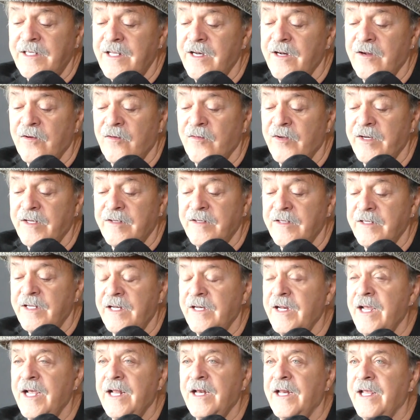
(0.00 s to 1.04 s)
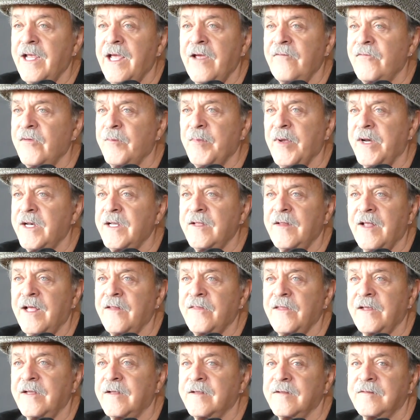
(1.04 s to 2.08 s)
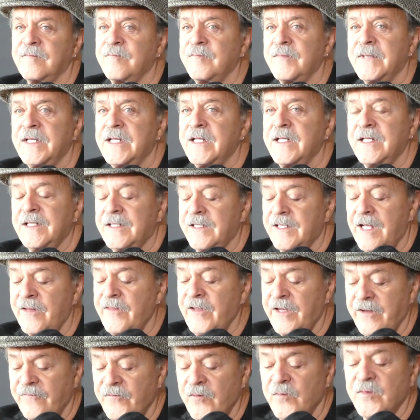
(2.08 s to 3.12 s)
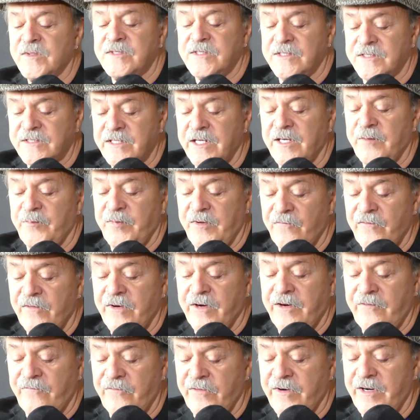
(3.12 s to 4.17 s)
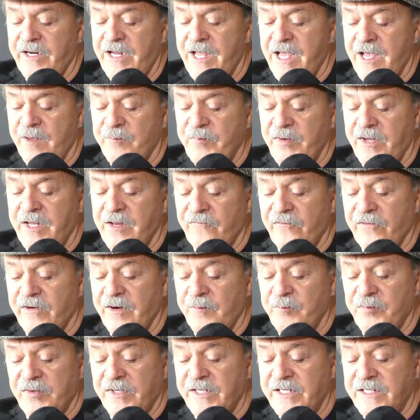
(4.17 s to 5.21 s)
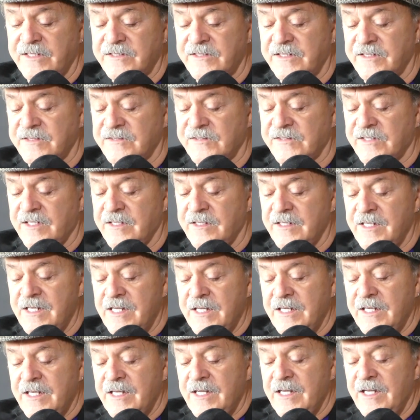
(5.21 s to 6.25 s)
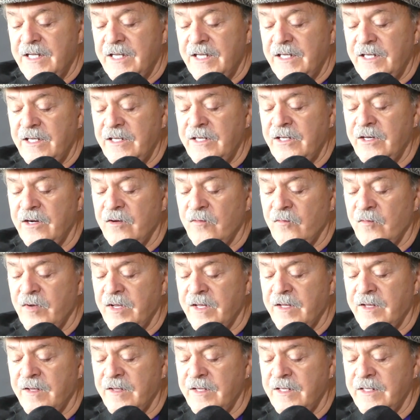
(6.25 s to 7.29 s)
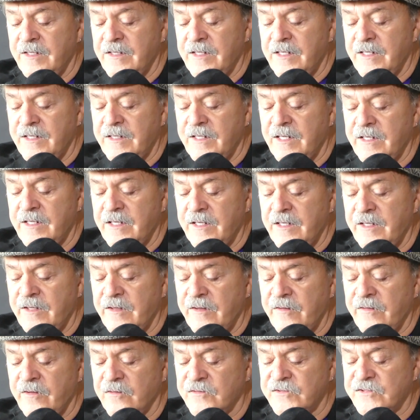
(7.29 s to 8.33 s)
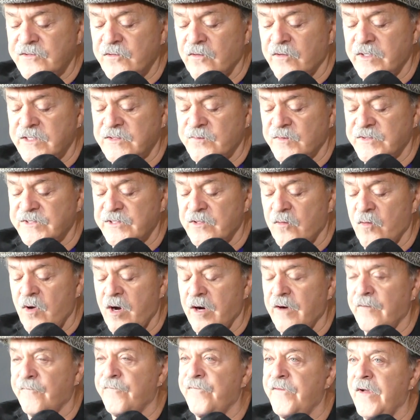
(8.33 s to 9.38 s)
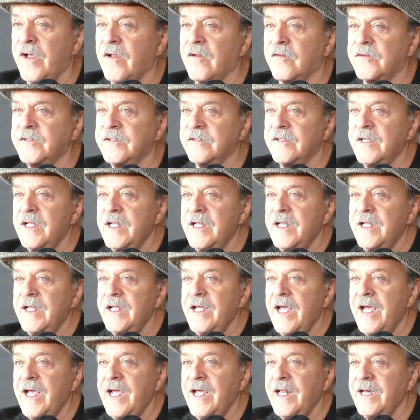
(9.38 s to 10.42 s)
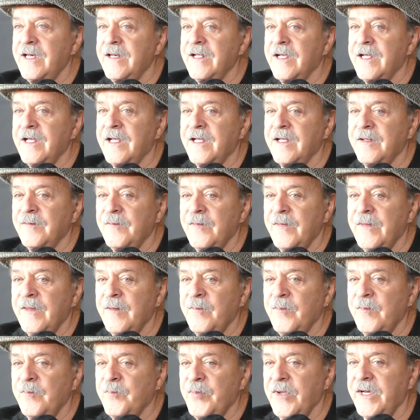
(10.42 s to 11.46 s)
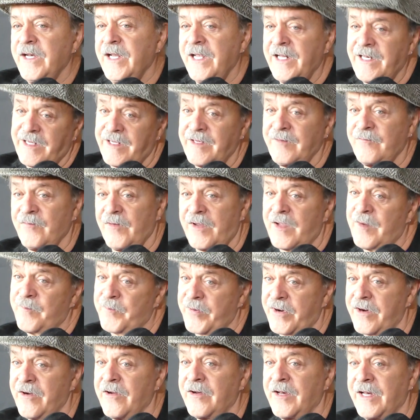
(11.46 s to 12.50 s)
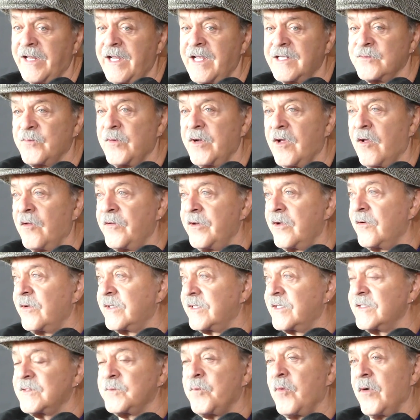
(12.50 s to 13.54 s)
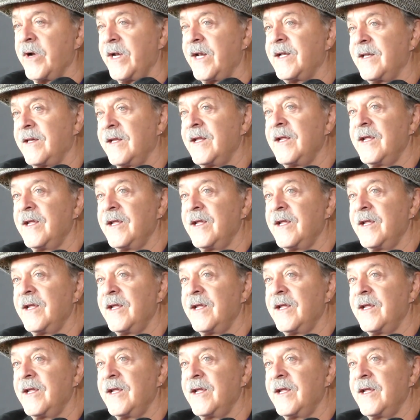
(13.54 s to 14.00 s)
you know, and and Haley, everybody. I think I think everyone's just going to be very very happy and very pleased. It's a uh, you know. Uh, Those stories were so heartfelt, and uh, but and it, apparently, as we all know at this point, it